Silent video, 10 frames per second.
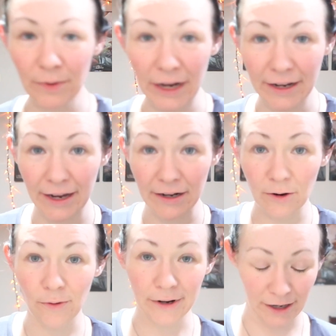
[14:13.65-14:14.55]
We got a can
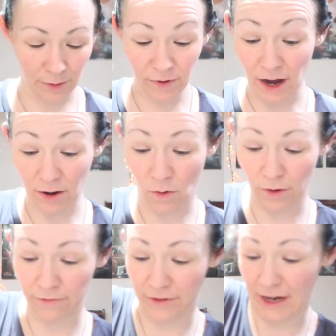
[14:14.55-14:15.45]
of corn here. We got
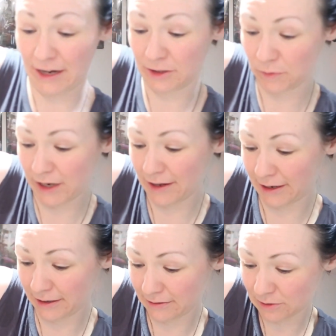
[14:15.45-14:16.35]
corn for days. We got
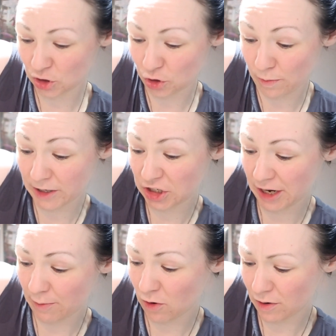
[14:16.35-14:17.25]
like so much damn